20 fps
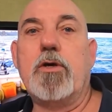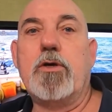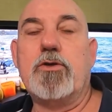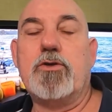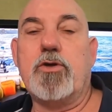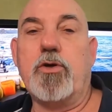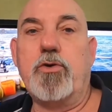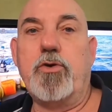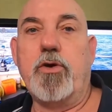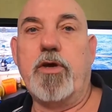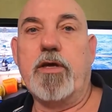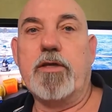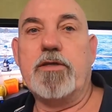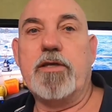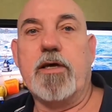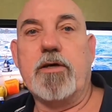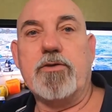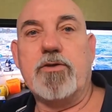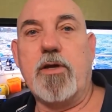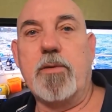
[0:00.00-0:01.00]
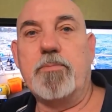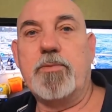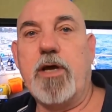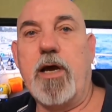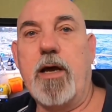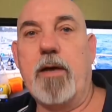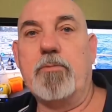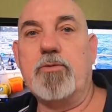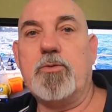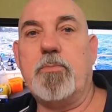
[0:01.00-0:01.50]
So you can tell
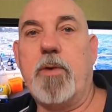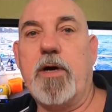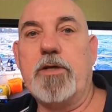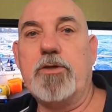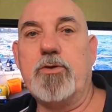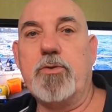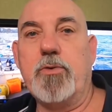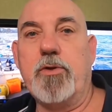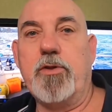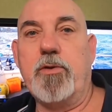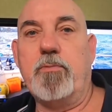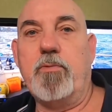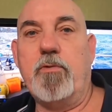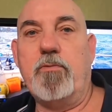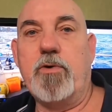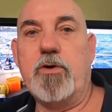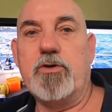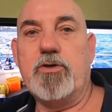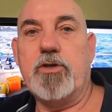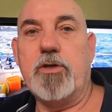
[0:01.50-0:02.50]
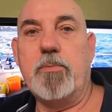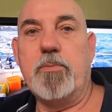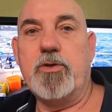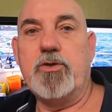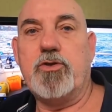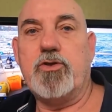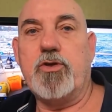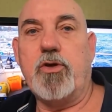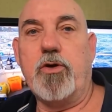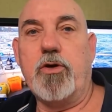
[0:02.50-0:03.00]
sometimes by doing the reverse
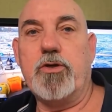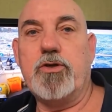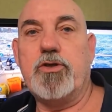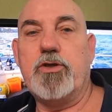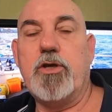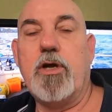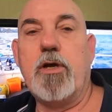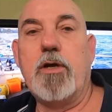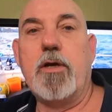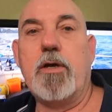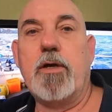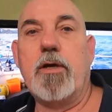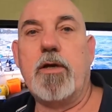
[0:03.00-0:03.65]
image search